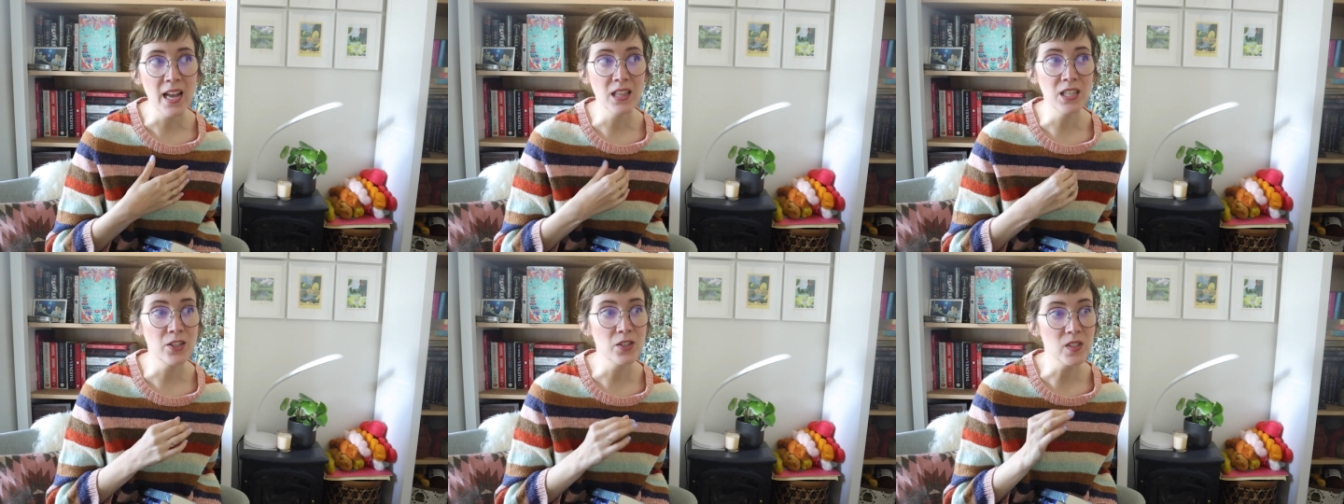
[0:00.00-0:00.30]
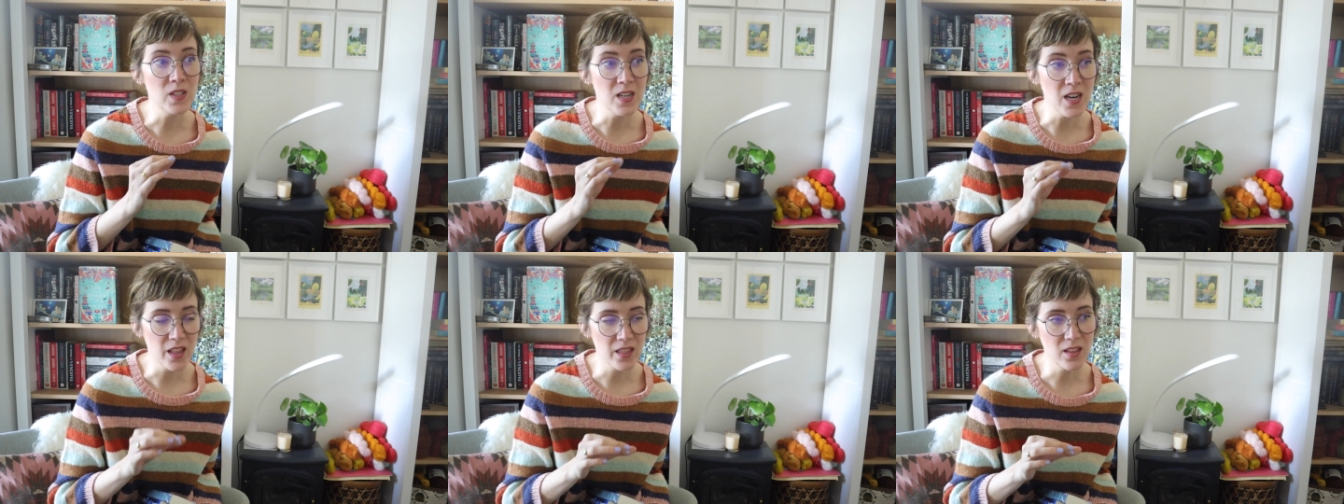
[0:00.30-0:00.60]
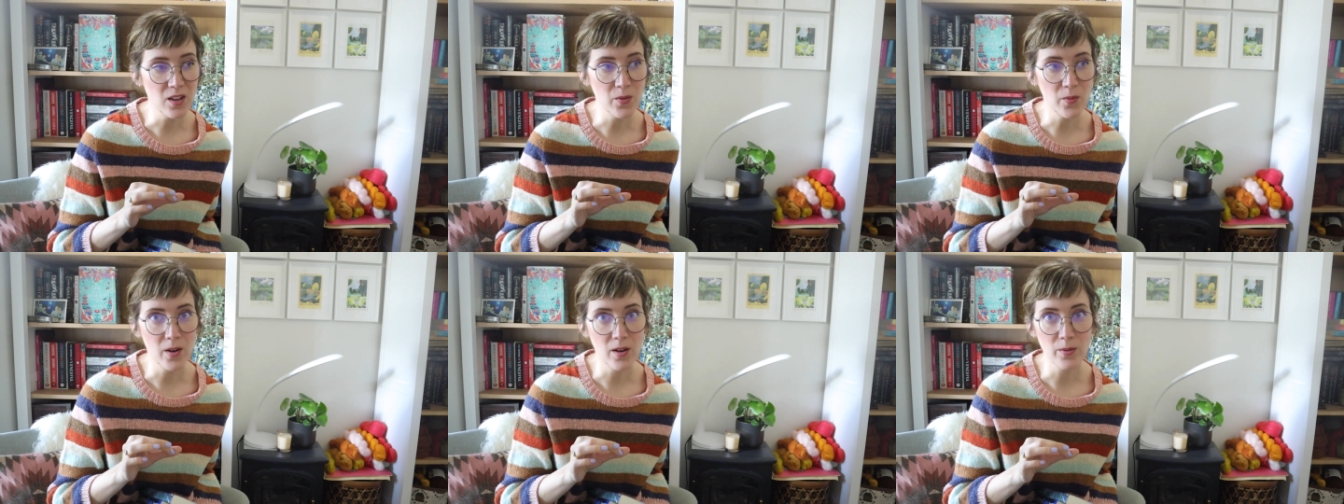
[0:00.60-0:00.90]
and there's
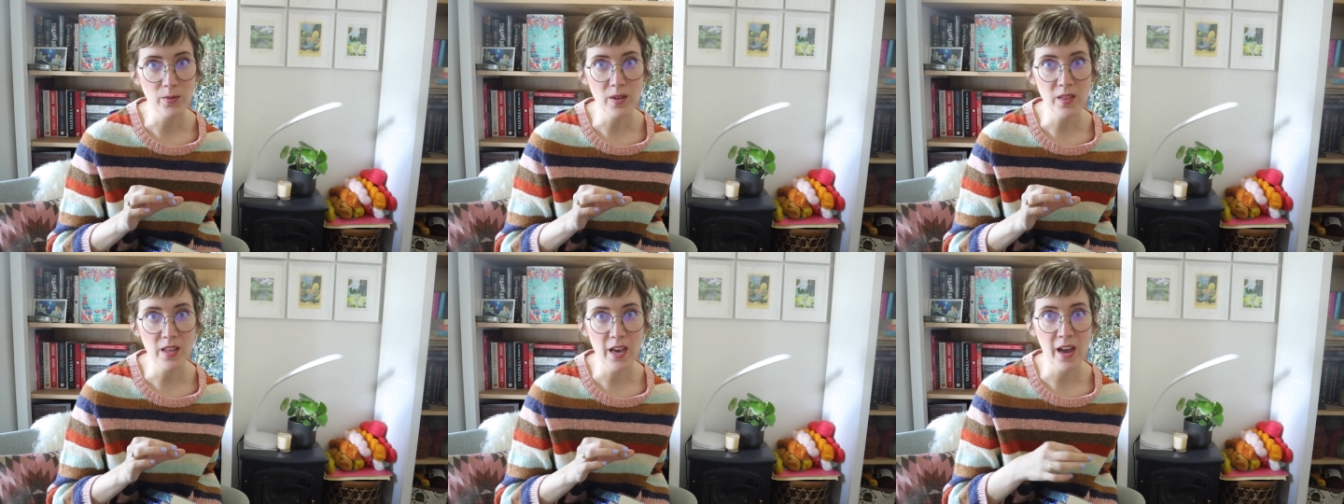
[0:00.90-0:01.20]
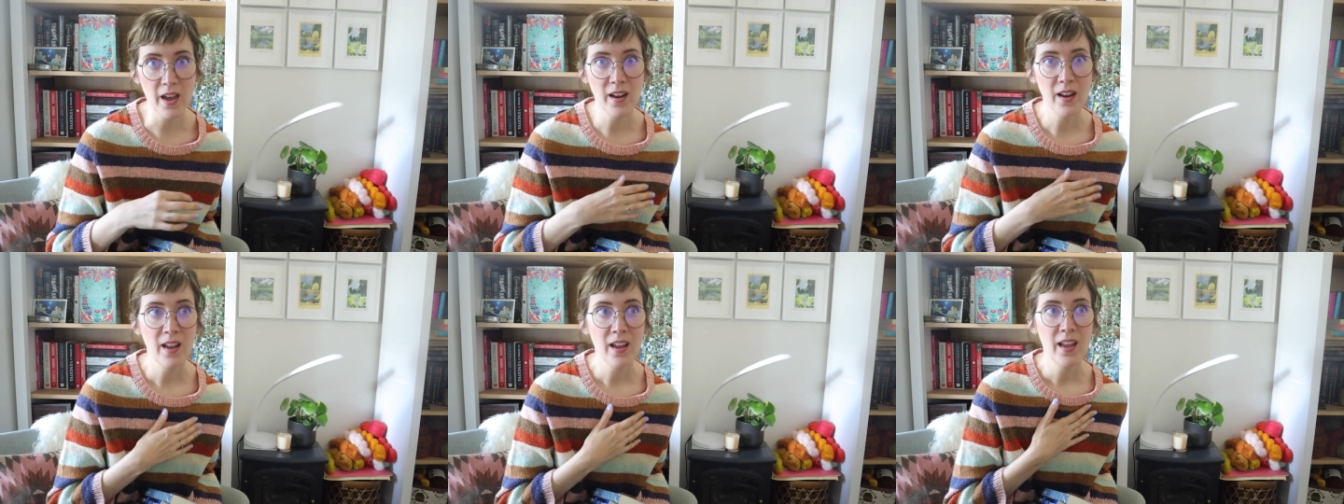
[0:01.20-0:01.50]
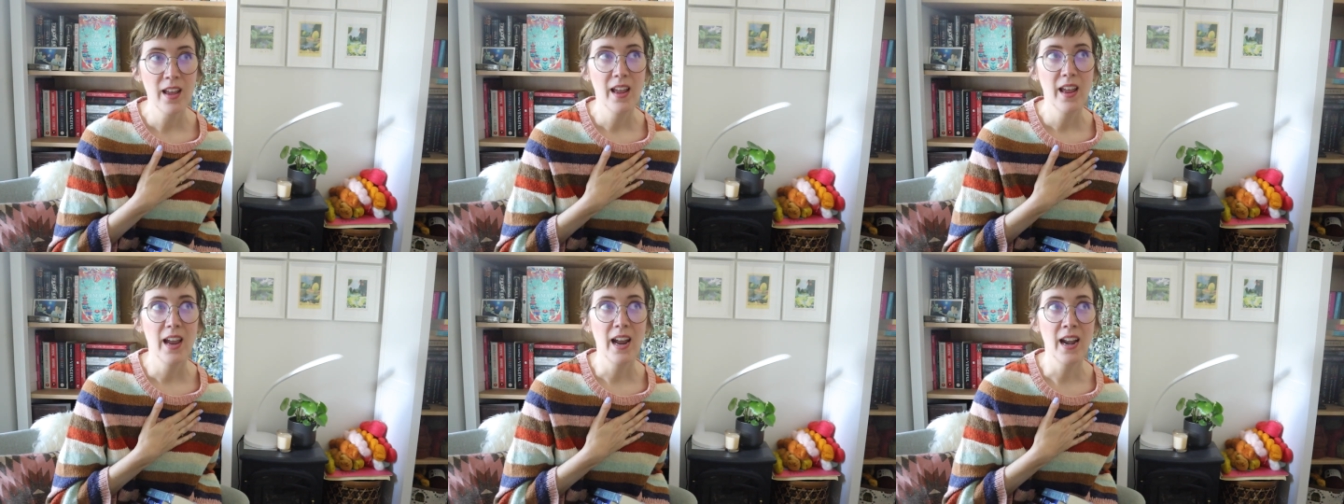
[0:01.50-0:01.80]
nothing wrong with that.
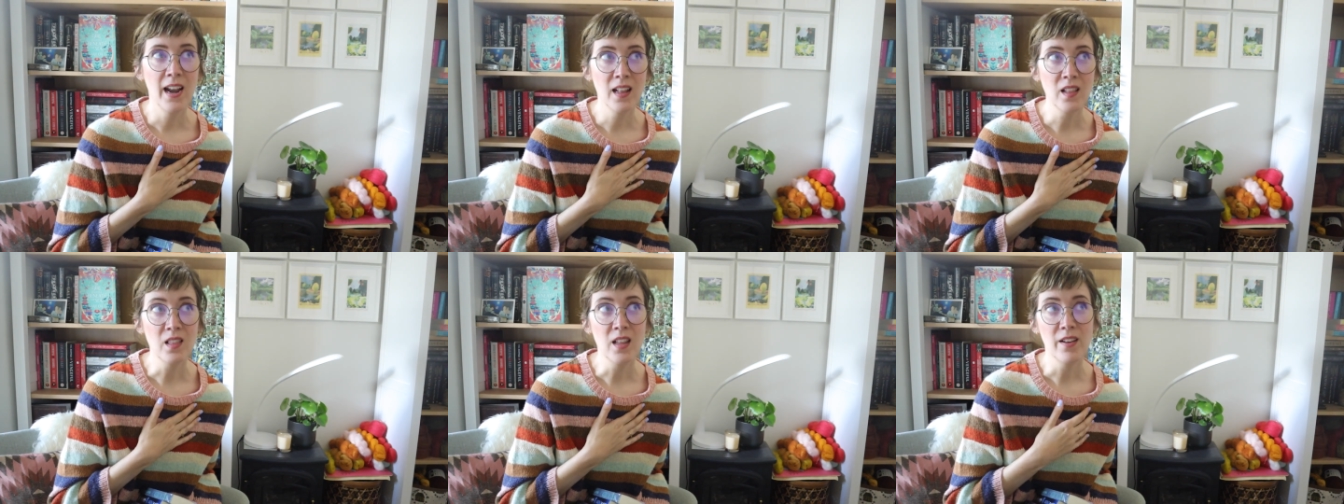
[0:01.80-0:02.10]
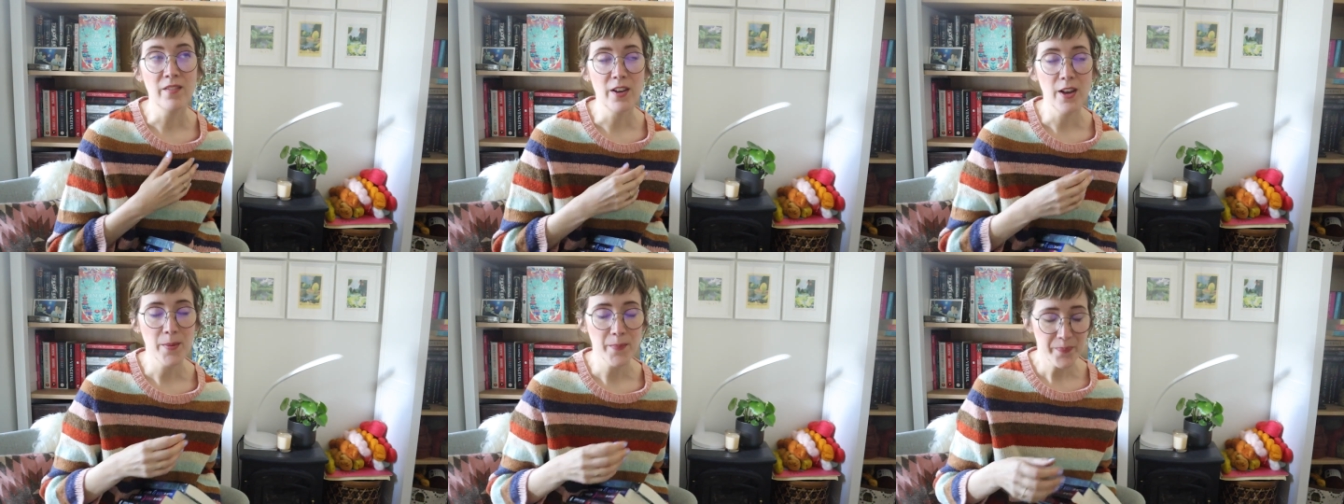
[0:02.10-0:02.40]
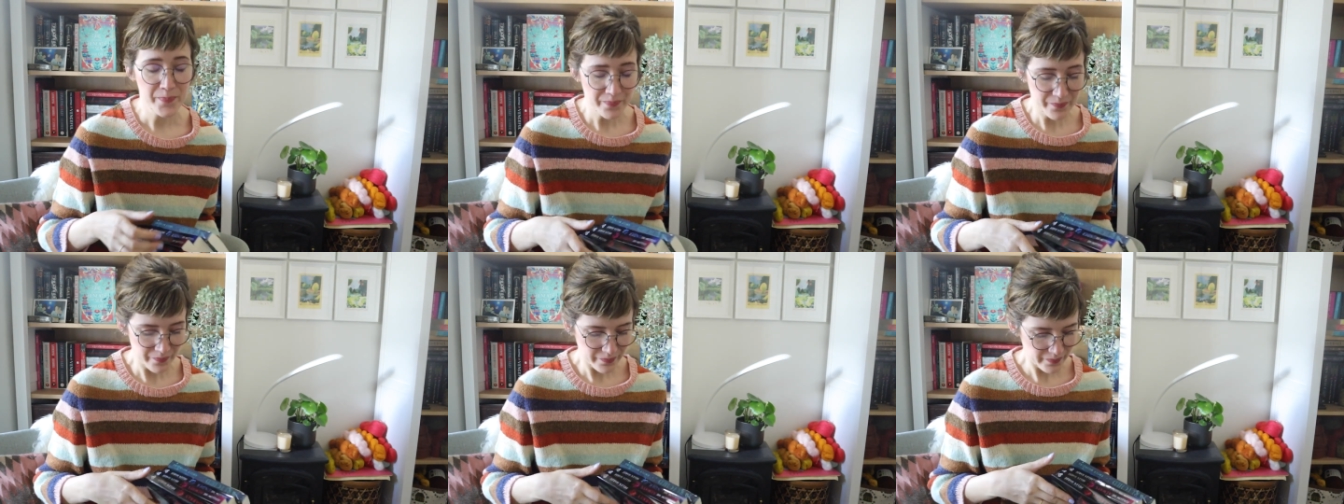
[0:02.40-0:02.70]
And I love it.